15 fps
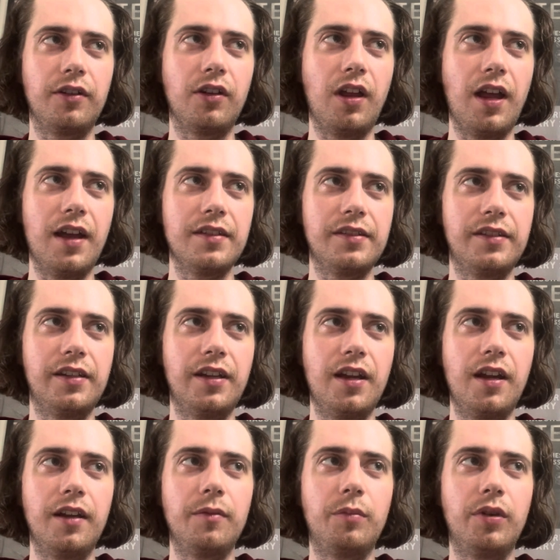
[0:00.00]
class
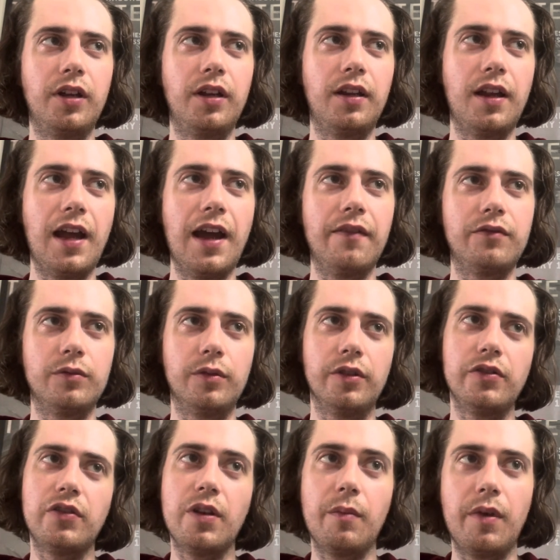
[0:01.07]
today, but
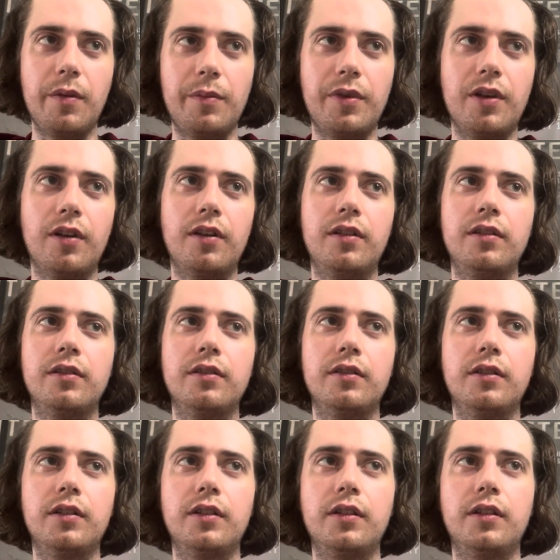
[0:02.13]
afterwards I might be on.
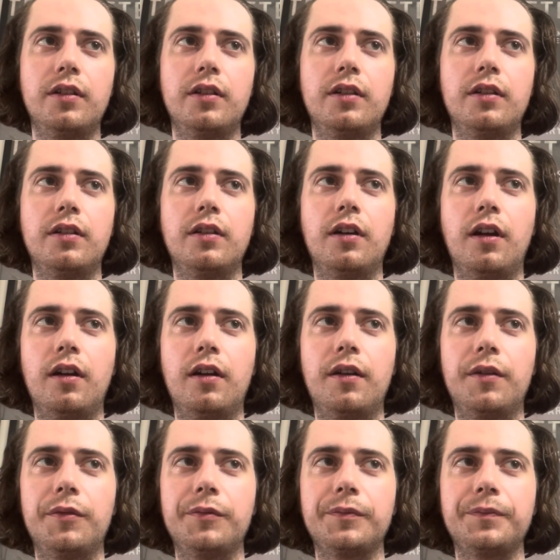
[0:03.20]

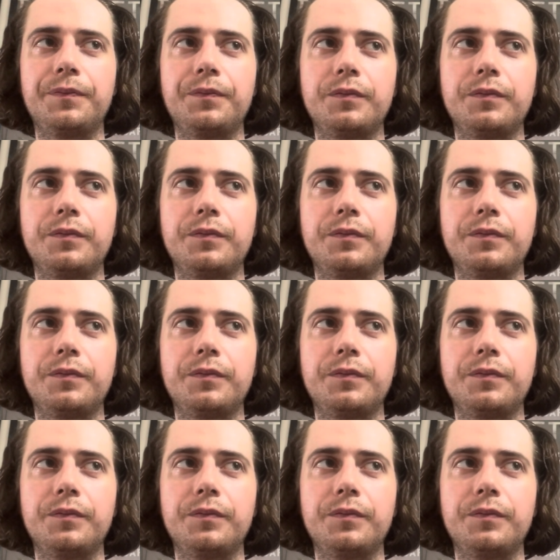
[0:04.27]
Um,